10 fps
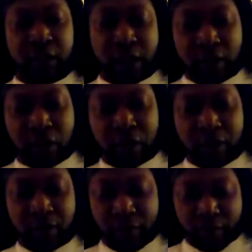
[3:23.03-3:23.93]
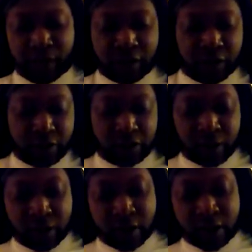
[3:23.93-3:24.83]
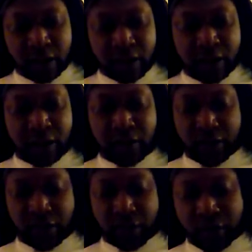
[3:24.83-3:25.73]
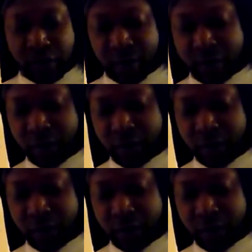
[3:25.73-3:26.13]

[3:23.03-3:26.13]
they copied it from the Greeks. The Greeks got it from the